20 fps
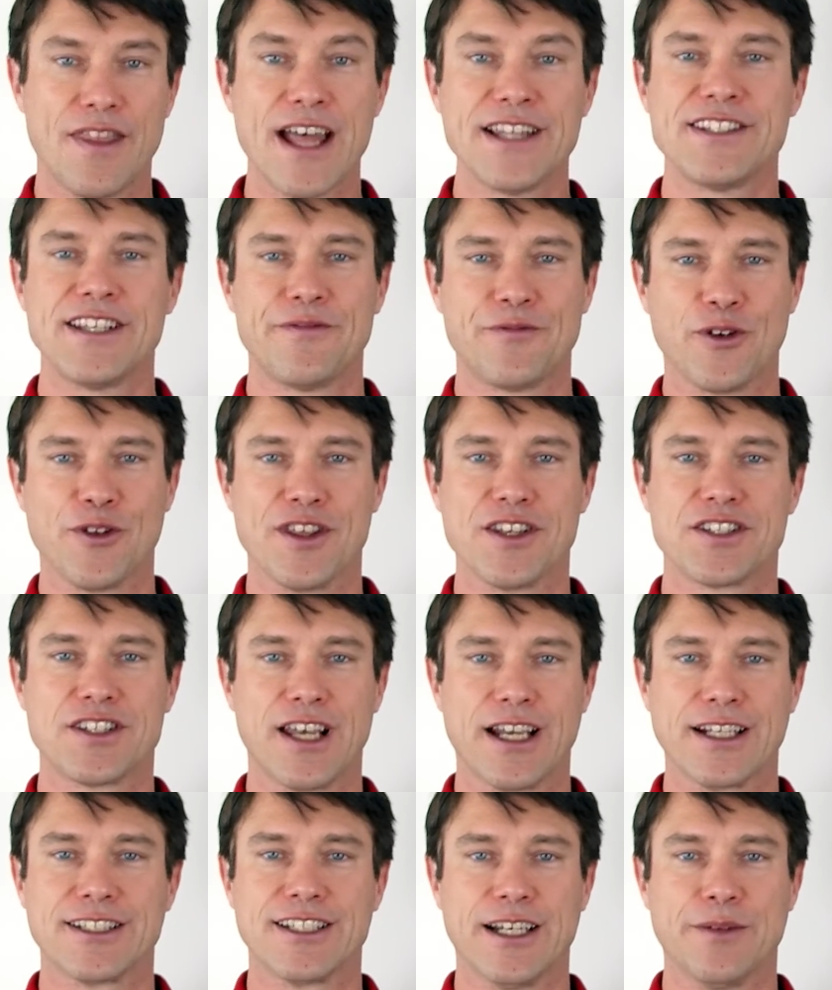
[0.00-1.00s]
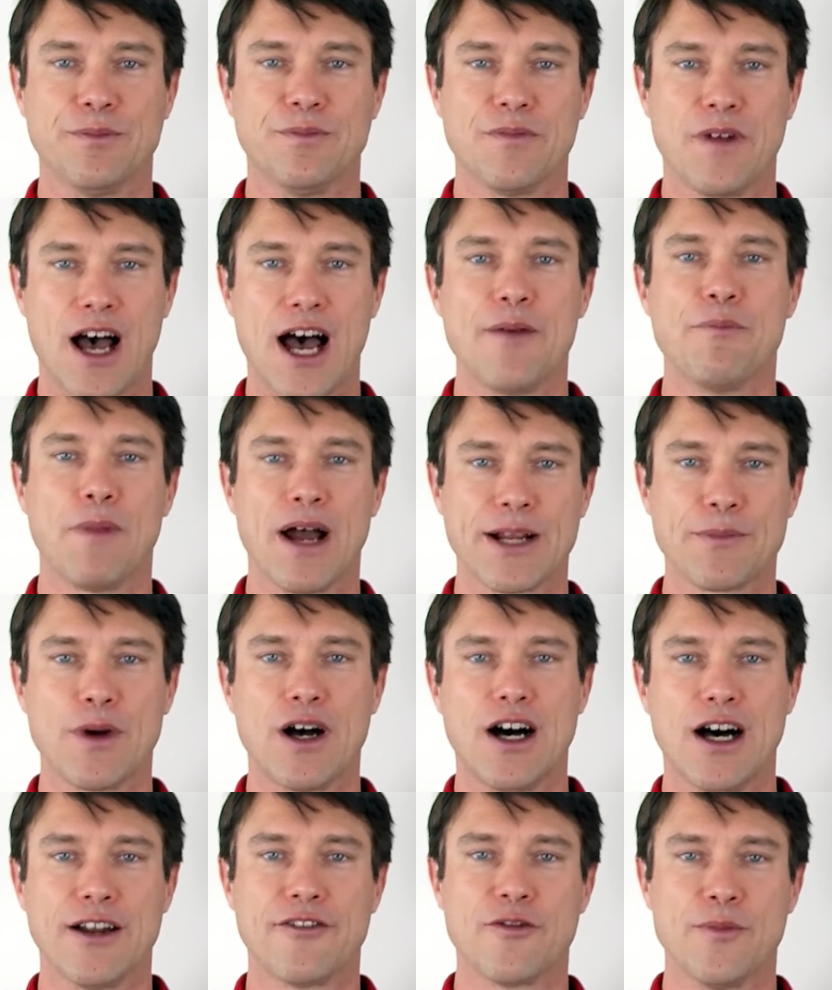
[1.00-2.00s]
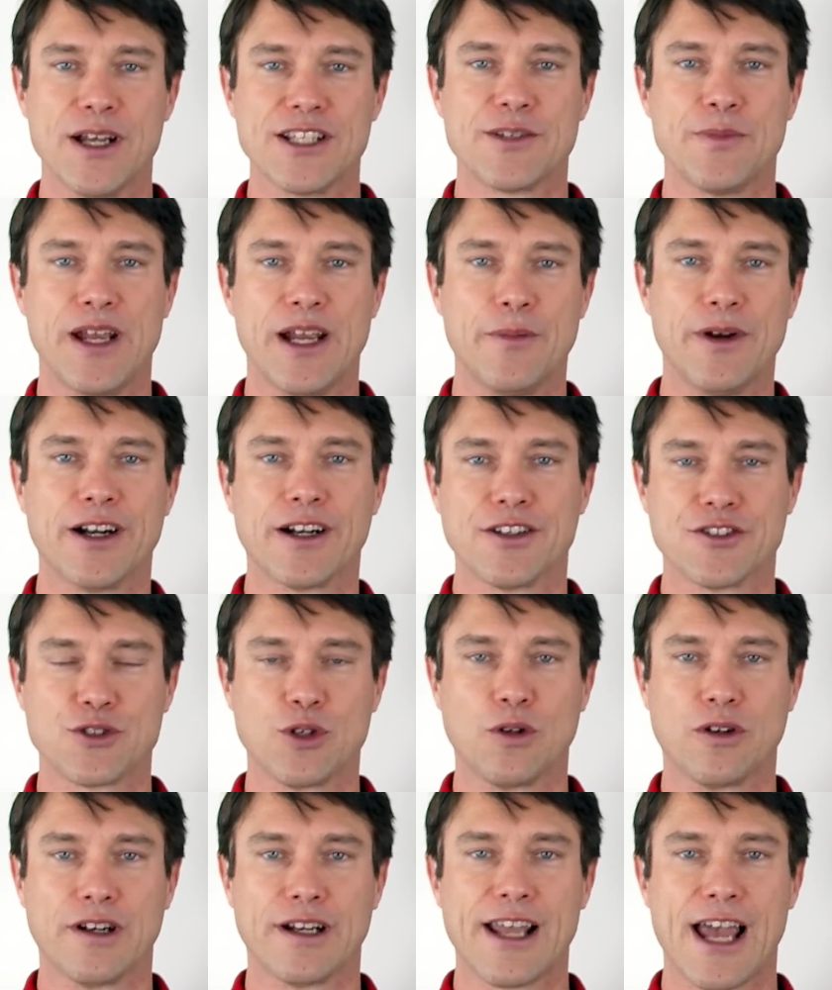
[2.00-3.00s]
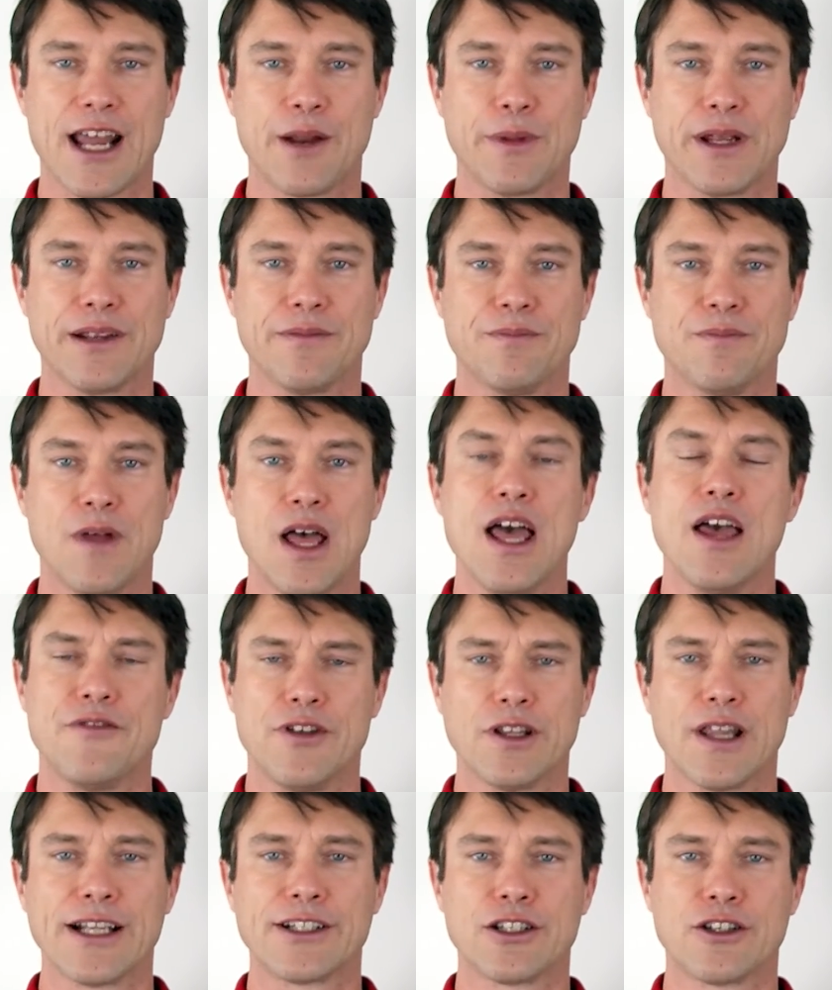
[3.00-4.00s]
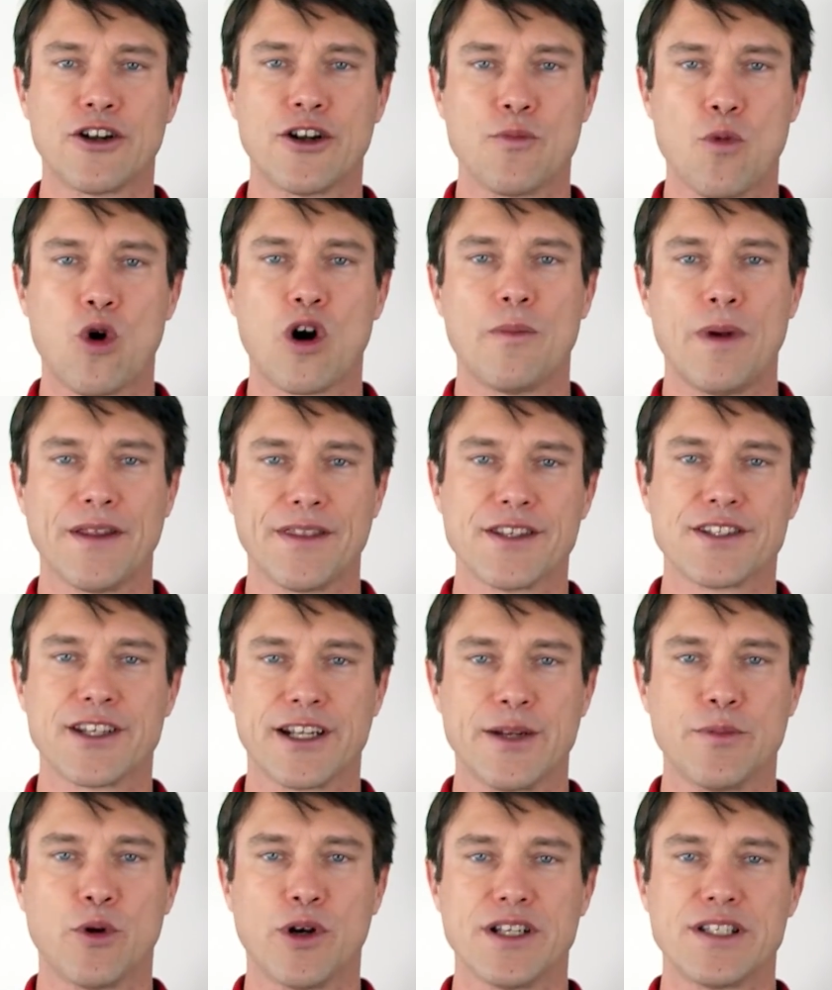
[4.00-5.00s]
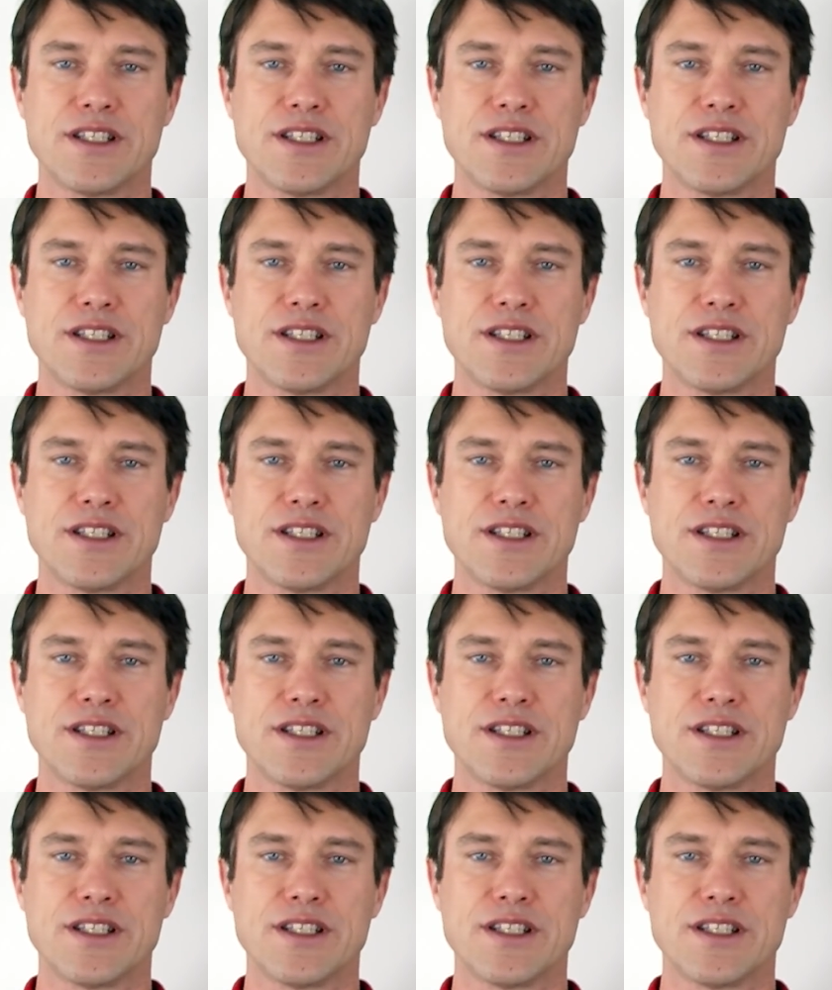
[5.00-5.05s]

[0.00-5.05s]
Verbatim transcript: That's it for this tech tip. I'm Mike Mahan from SMA America Solar Academy. If you'd like to learn more about the Sunny Boy